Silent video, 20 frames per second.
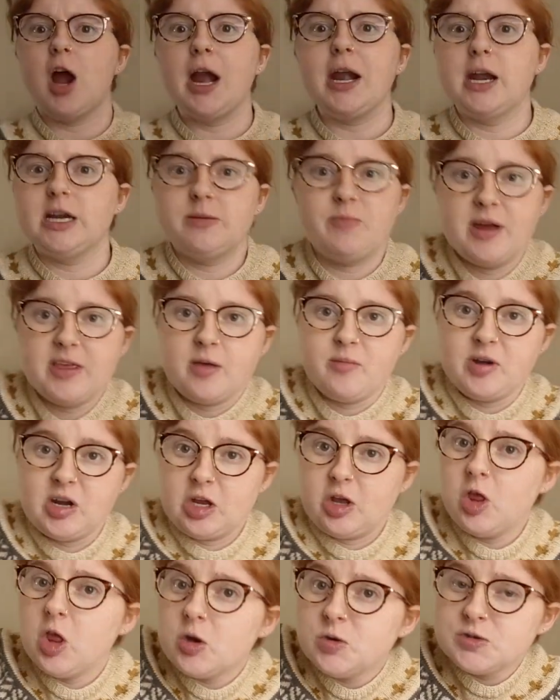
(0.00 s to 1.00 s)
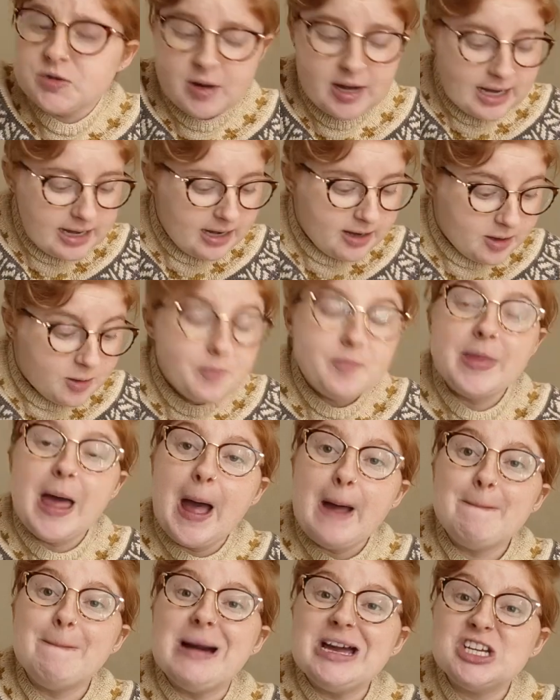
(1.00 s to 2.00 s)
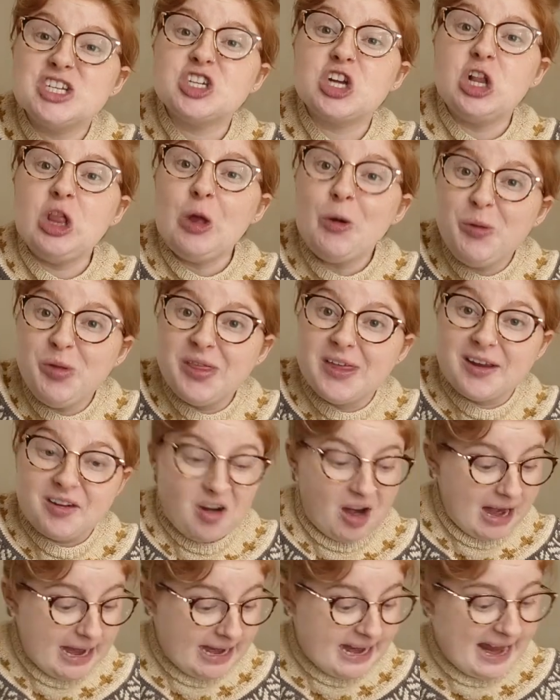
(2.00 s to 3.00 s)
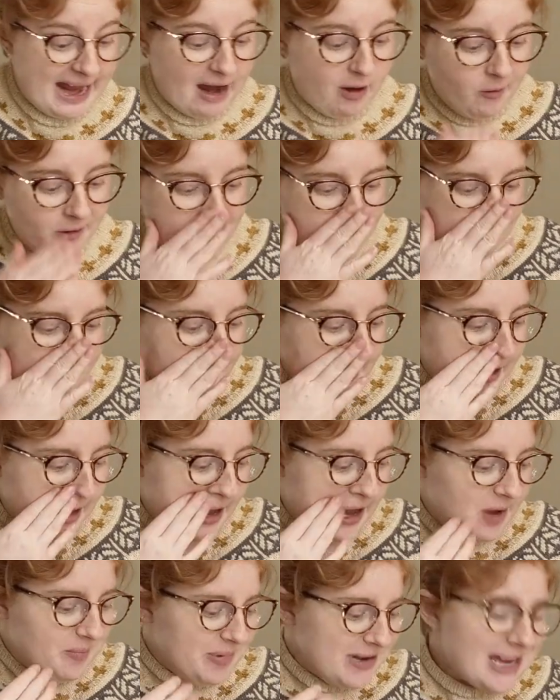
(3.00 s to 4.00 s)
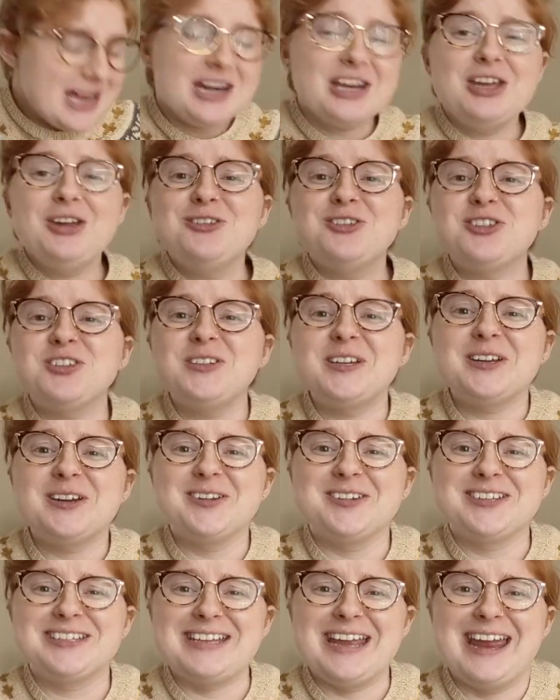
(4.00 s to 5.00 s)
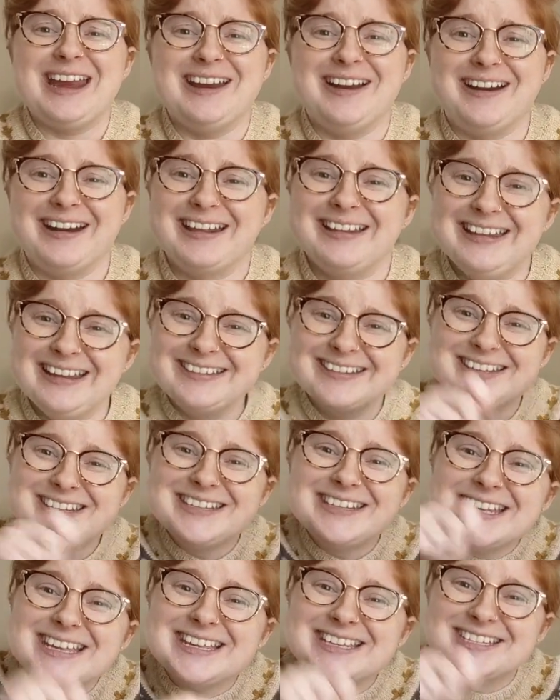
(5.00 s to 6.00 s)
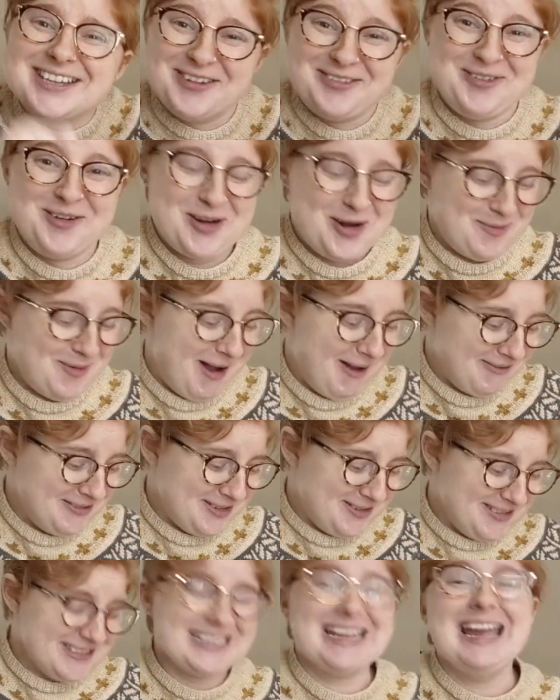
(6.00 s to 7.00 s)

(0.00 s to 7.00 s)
trying not to buy that much clothing right now. But I got a huge sticker stain on it. Like, the sticky stuff won't come off. So I